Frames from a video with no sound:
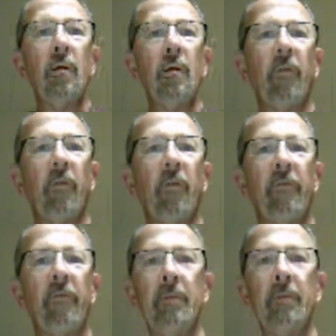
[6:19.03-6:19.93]
for the
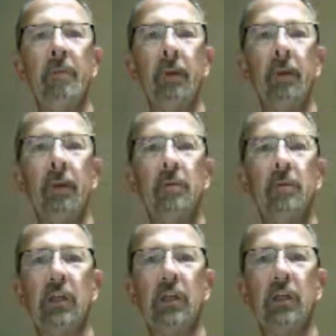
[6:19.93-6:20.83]
females.
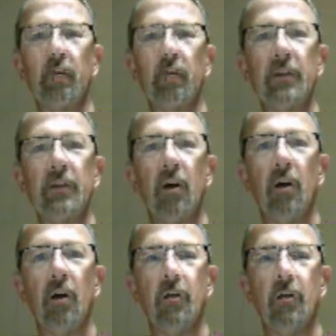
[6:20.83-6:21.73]
Still the grand total
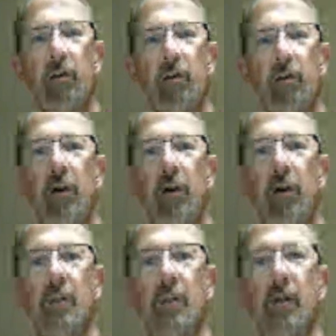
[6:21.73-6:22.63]

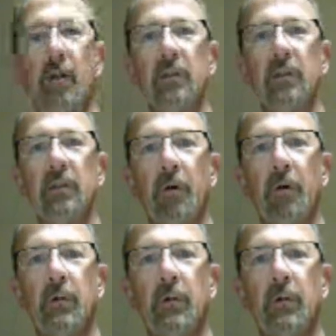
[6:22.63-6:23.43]
238,000, bonus